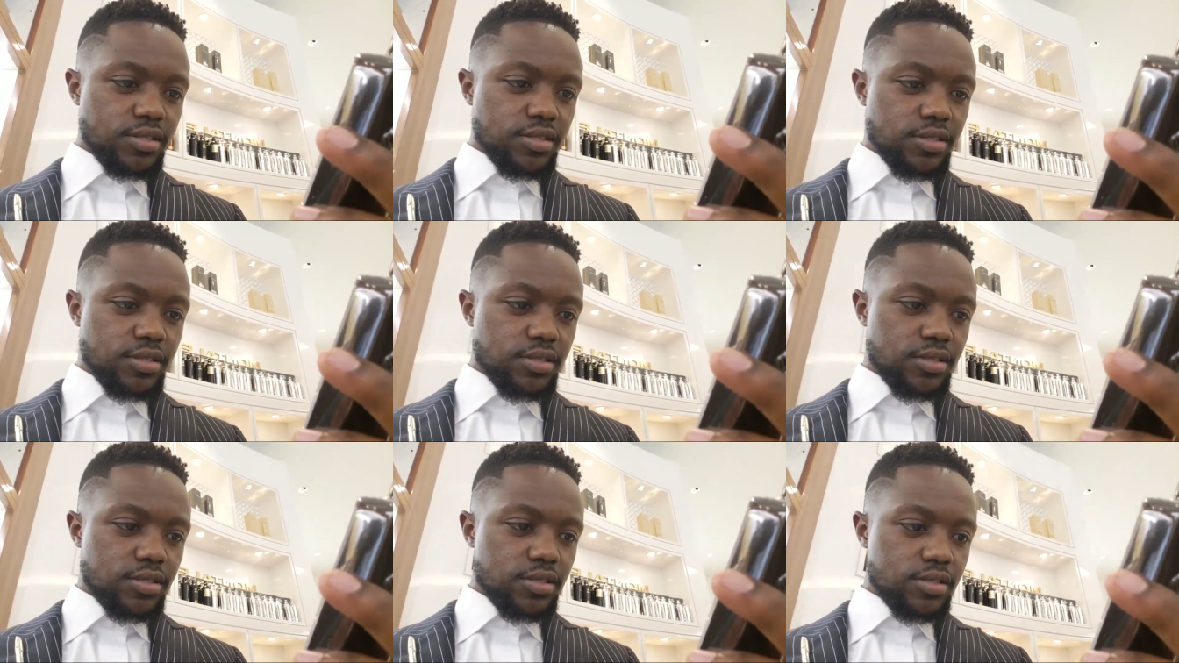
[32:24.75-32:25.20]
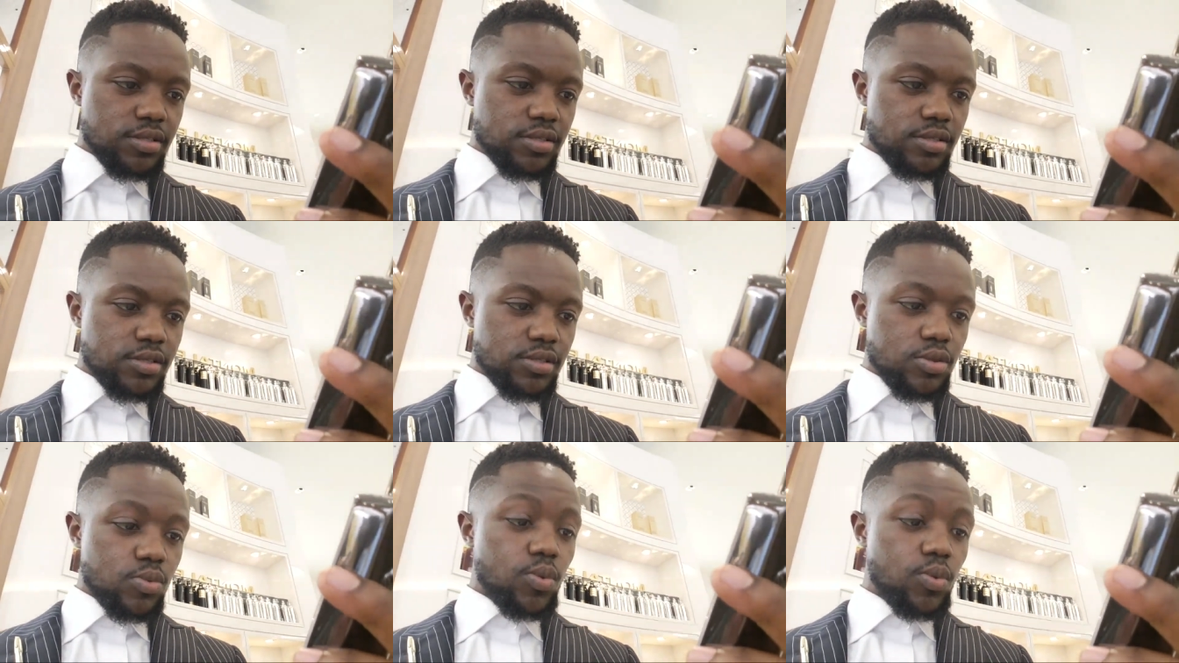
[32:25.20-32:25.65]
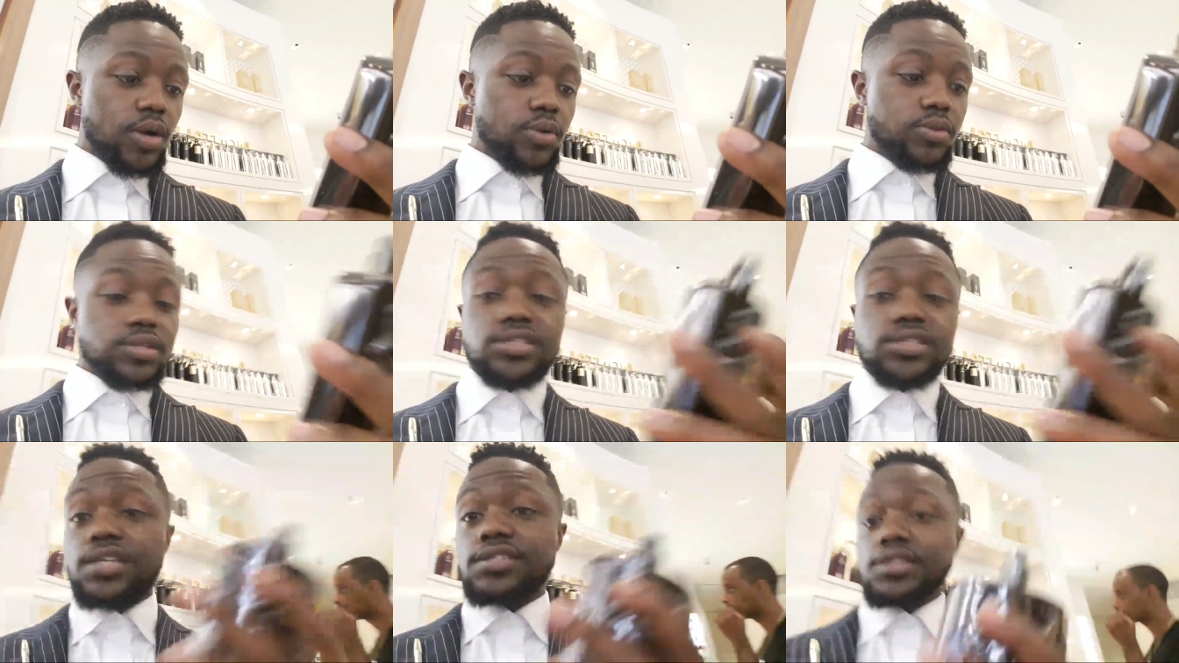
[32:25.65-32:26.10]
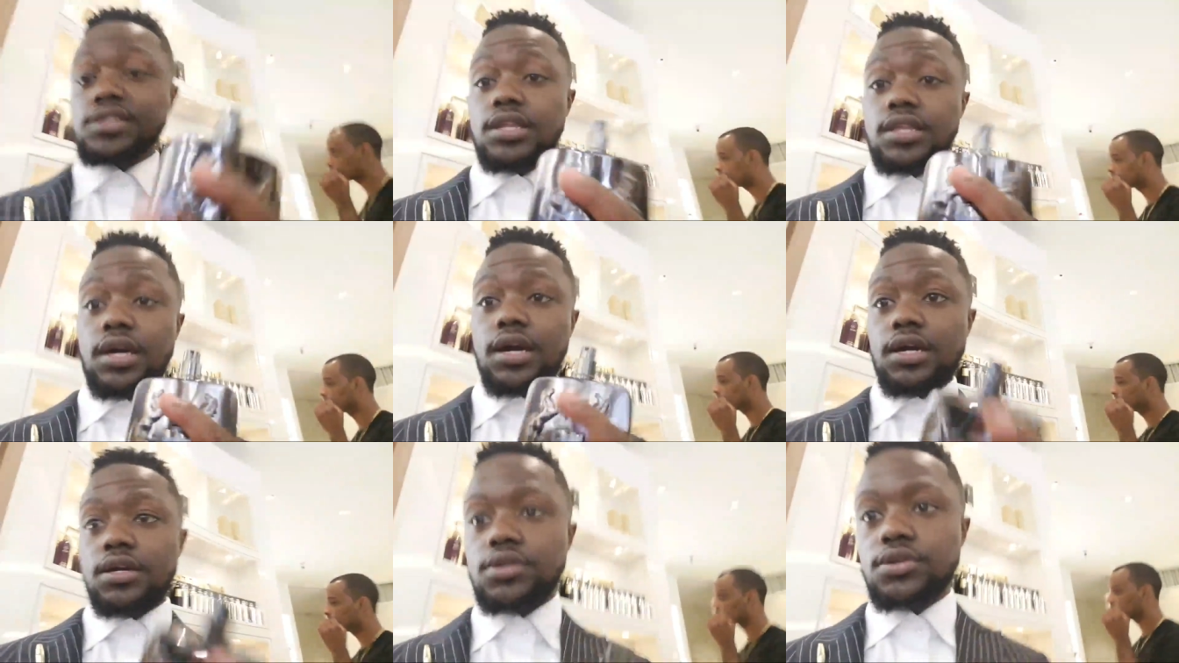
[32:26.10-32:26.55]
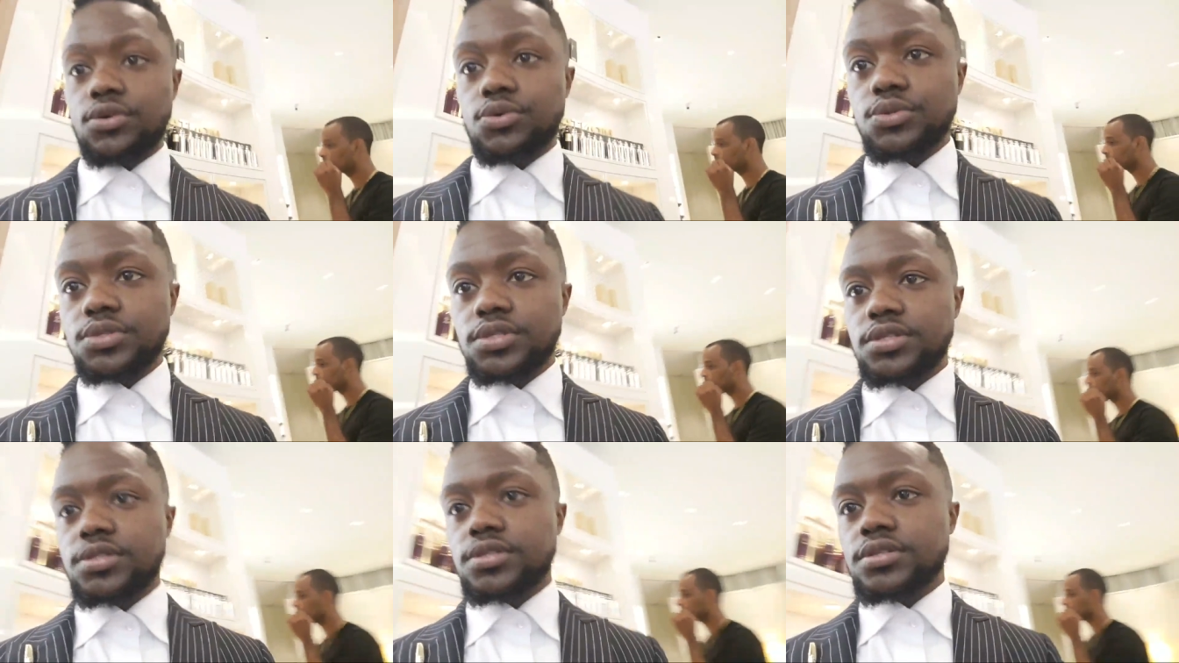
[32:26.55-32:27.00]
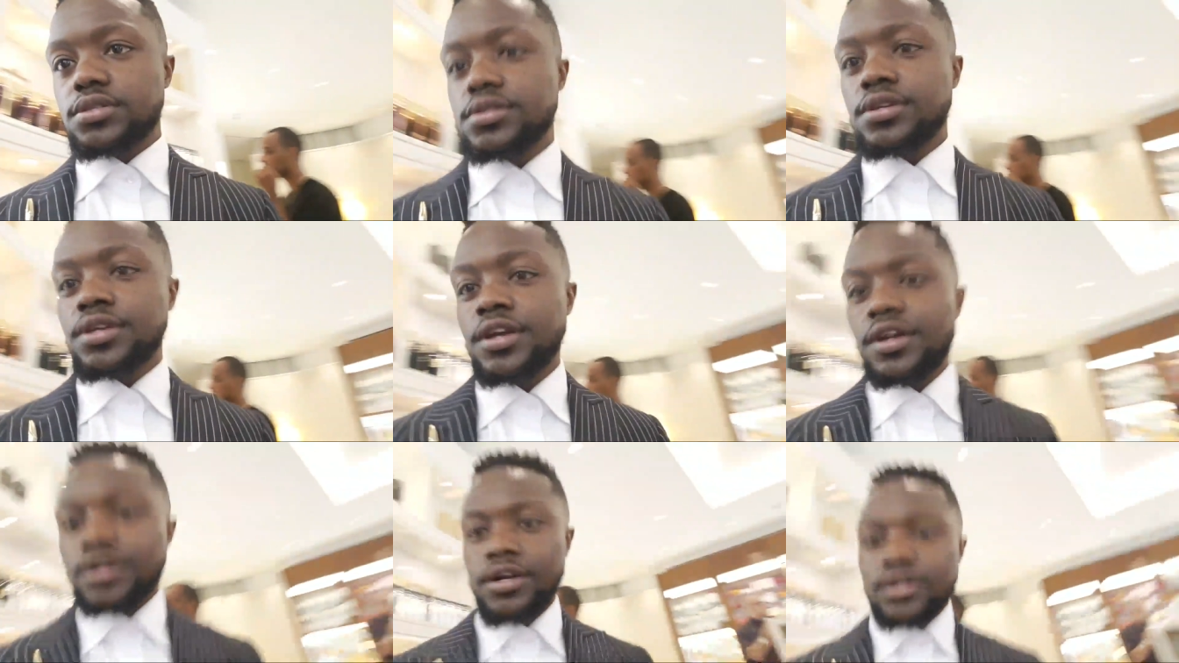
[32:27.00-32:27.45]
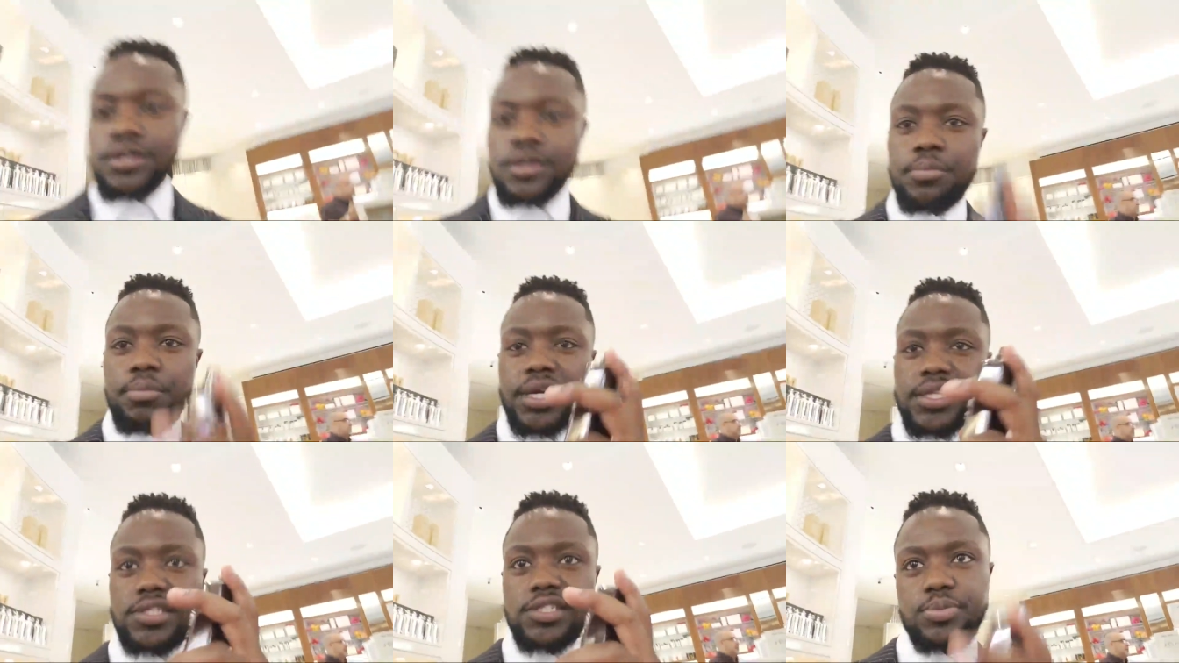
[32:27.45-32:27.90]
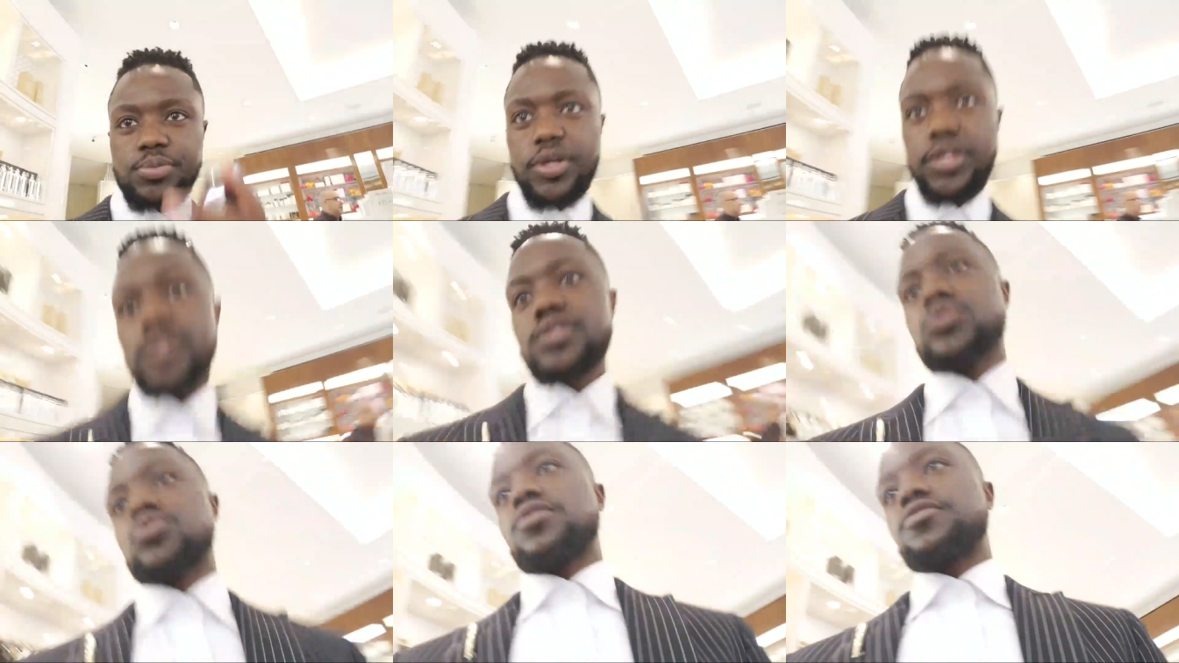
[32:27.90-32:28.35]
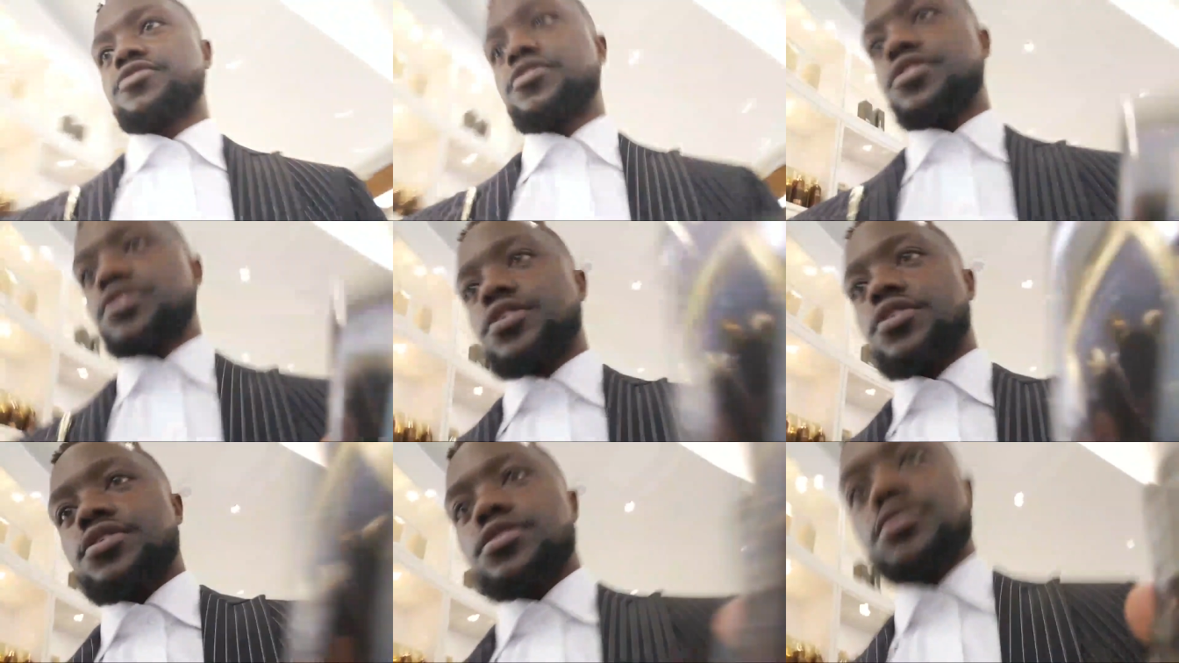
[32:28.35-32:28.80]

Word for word: Wow, this has a lot of notes. I'm about to spray this one for y'all.